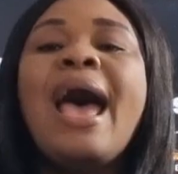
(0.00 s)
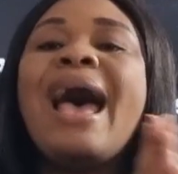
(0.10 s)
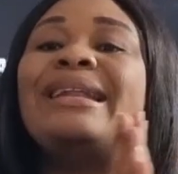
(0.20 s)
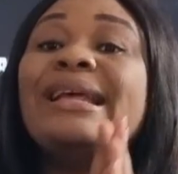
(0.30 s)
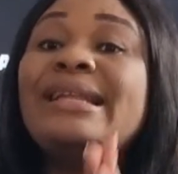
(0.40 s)

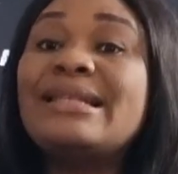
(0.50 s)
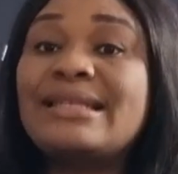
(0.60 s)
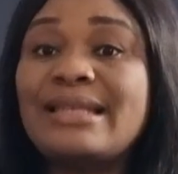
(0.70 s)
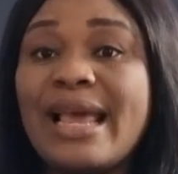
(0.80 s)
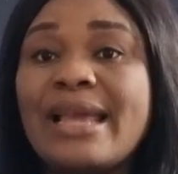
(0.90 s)
And they did
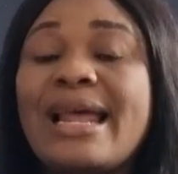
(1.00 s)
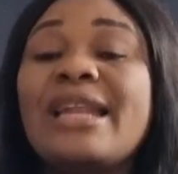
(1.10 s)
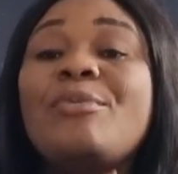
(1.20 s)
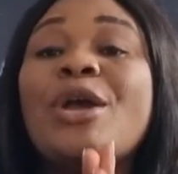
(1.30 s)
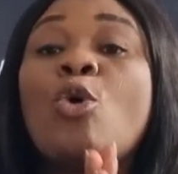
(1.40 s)
say that
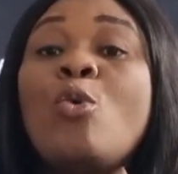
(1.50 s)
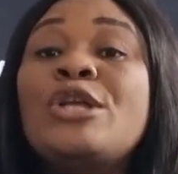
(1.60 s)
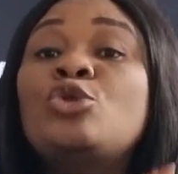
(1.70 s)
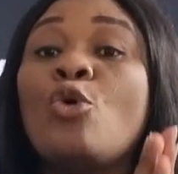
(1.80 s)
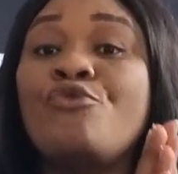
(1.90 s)
they were
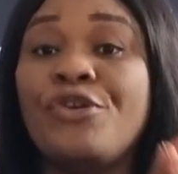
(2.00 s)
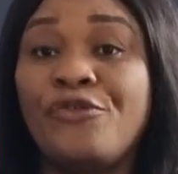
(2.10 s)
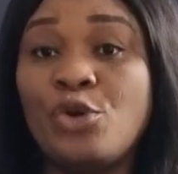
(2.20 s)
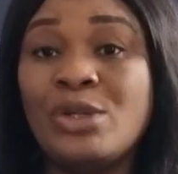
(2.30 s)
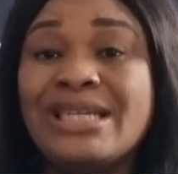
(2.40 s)
going to
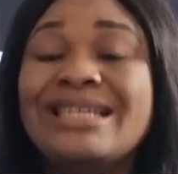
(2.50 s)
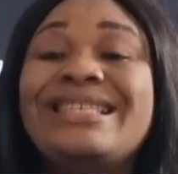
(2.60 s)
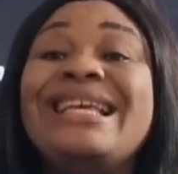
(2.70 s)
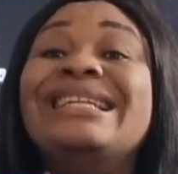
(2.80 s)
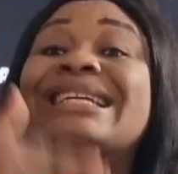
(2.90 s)
review
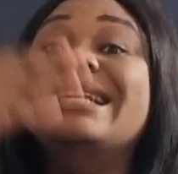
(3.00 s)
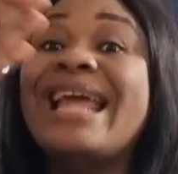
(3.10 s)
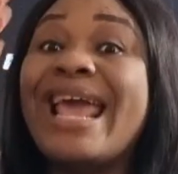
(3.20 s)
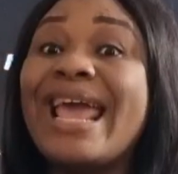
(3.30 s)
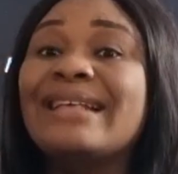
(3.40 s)
this in the
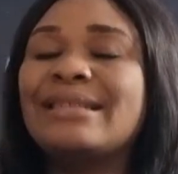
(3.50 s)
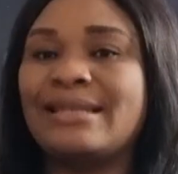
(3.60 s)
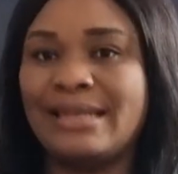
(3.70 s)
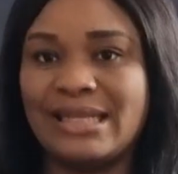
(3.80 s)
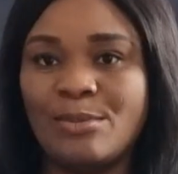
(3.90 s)

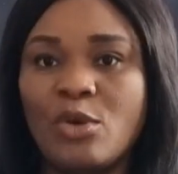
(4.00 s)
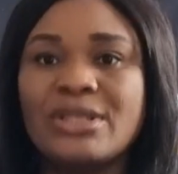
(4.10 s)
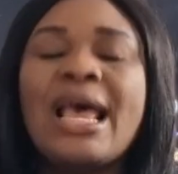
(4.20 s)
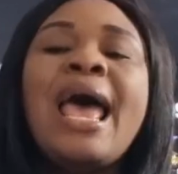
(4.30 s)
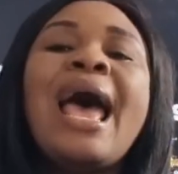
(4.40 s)
next 6 months.